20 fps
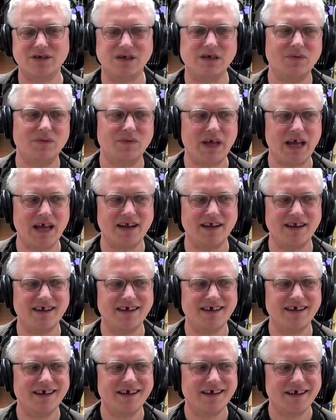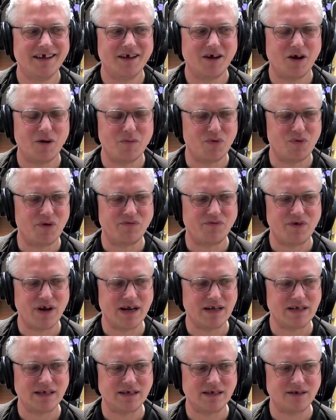I brought a friend in called Daz,
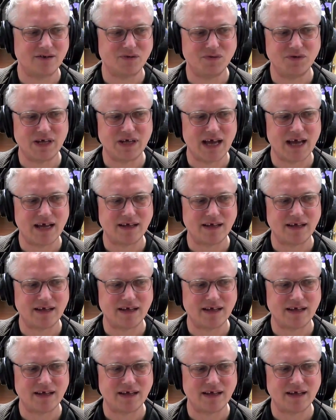and he's like, "Yep,